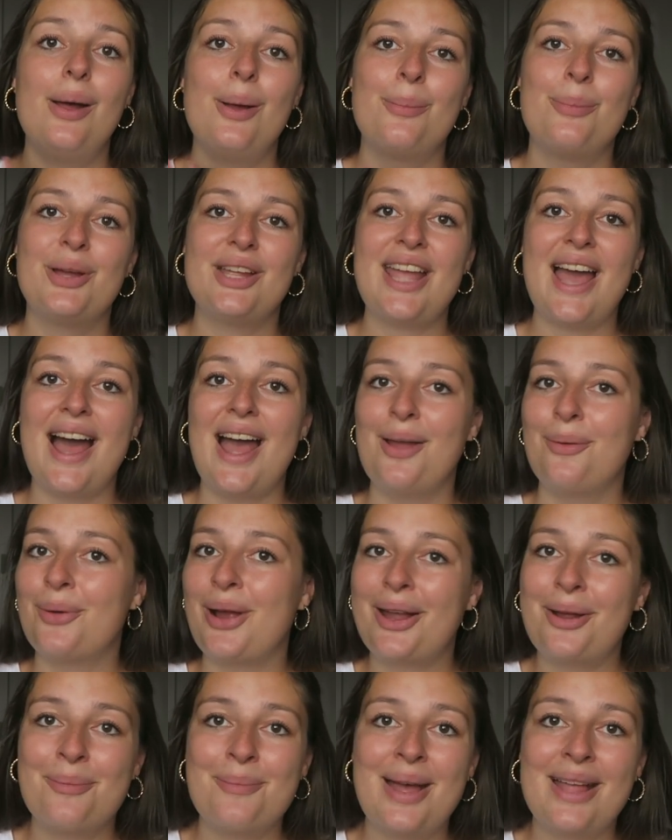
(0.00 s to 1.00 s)
But yeah, I
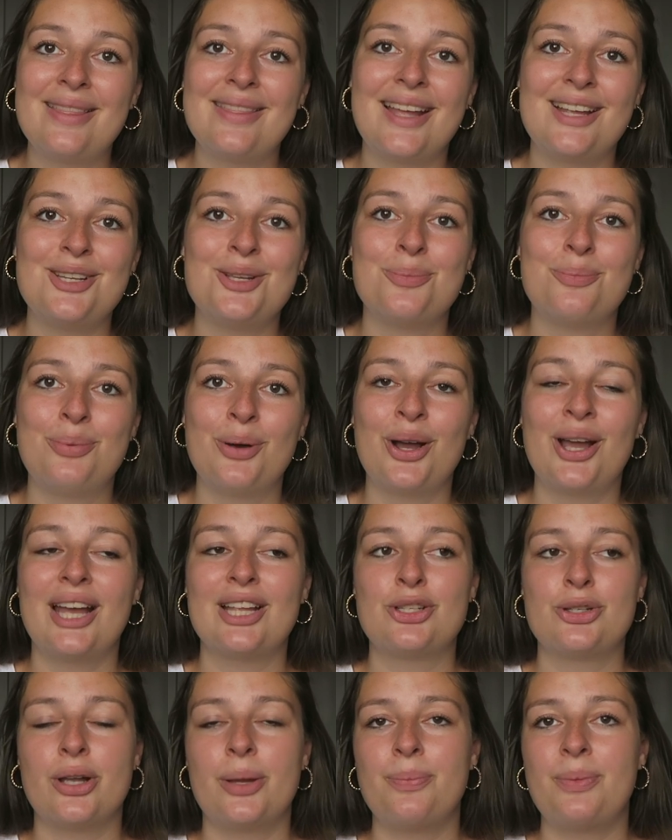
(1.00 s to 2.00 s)
recommend that you book a
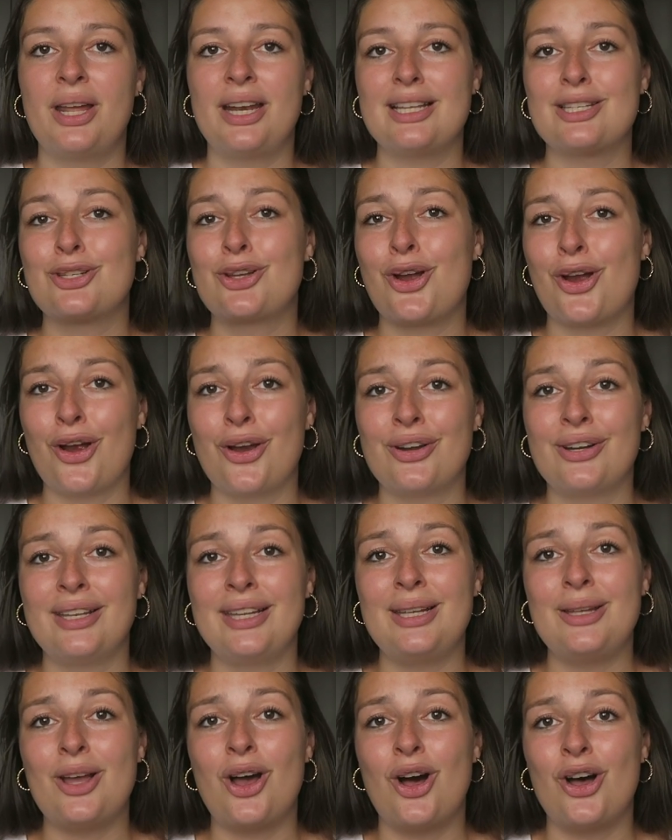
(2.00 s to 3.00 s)
trip that is
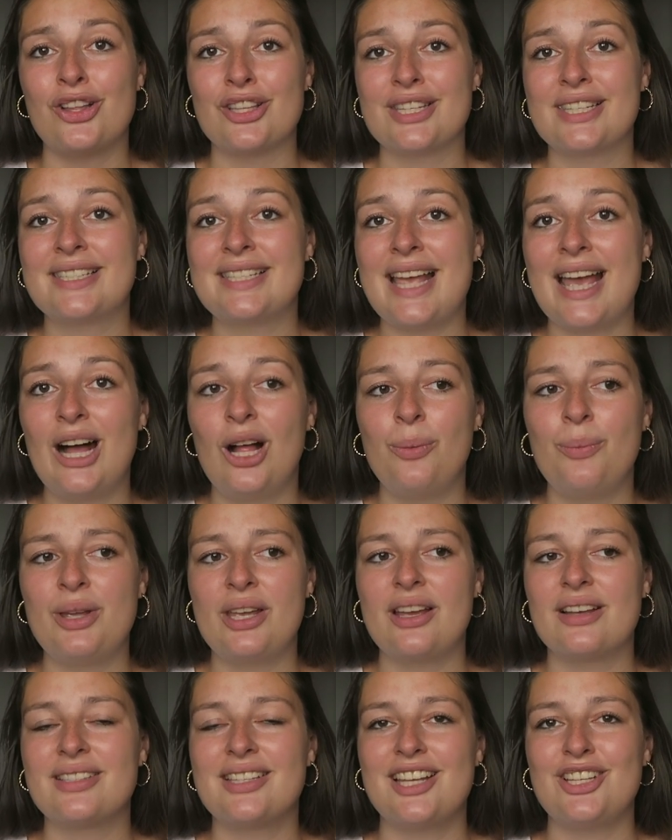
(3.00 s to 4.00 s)
currently on sale
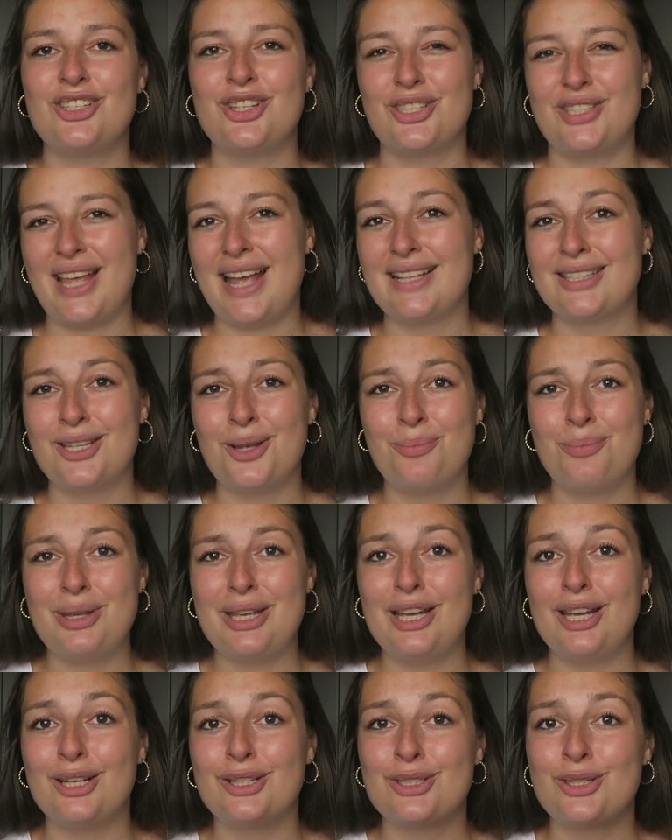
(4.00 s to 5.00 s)
because it just ends up
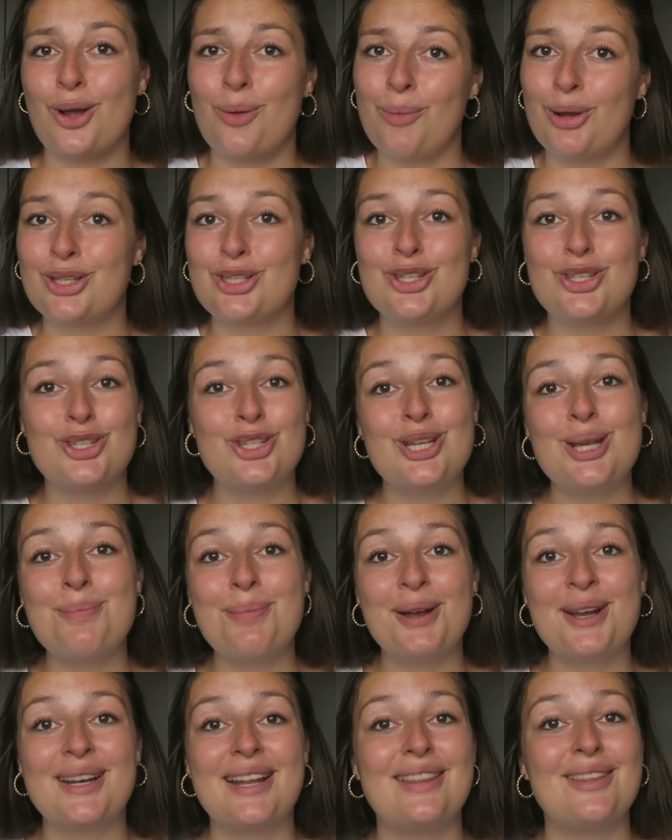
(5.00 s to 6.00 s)
being so much
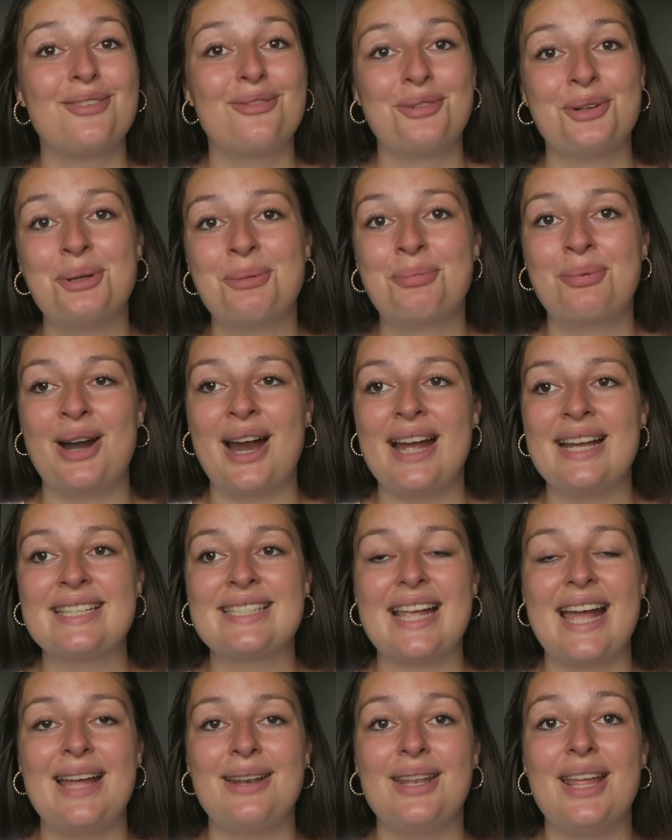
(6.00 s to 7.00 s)
cheaper than the full price,
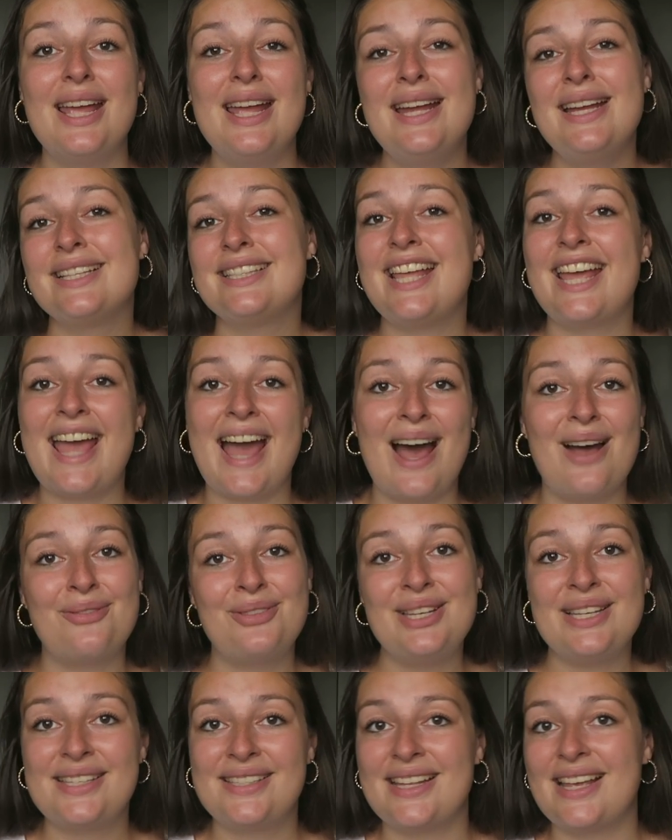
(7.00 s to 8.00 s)
and they have
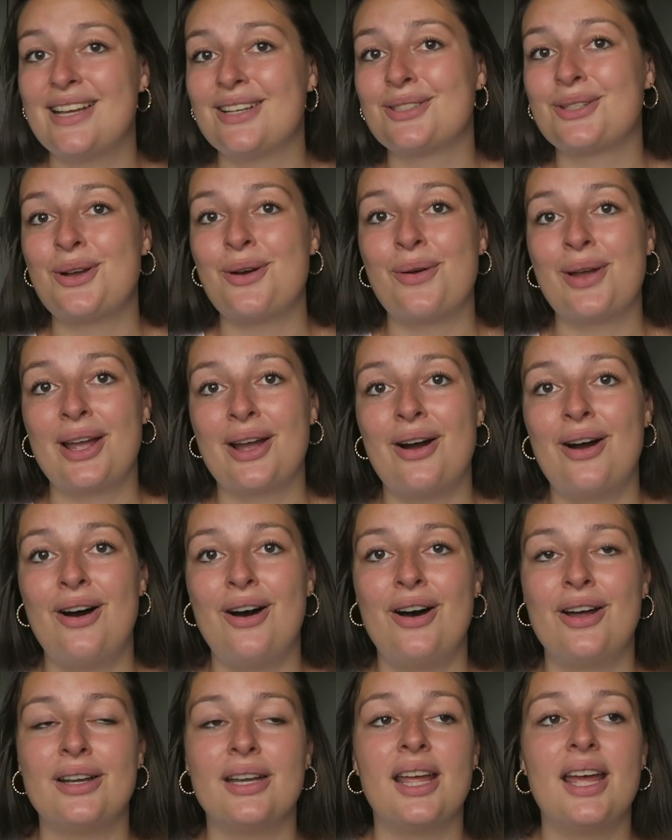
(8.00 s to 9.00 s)
these sales going
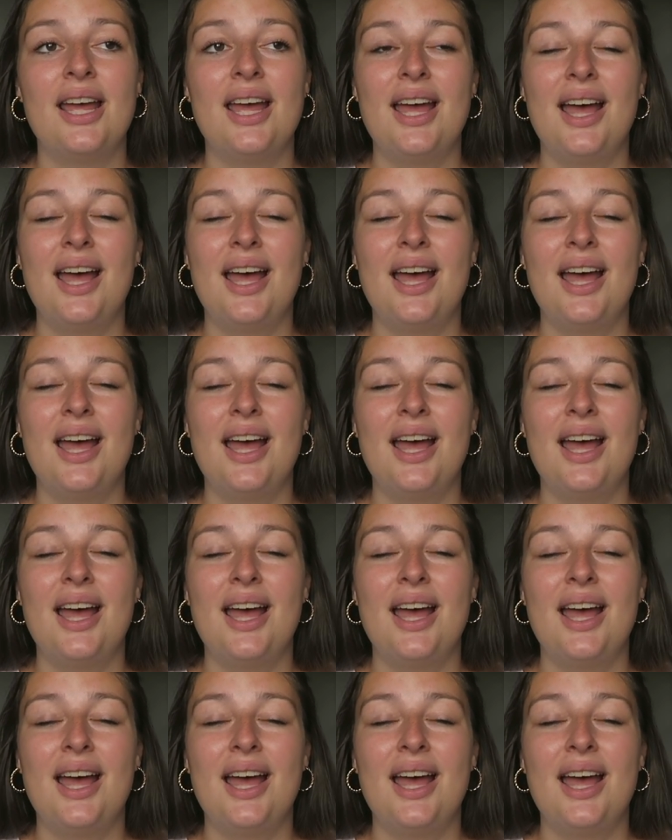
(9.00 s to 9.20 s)
on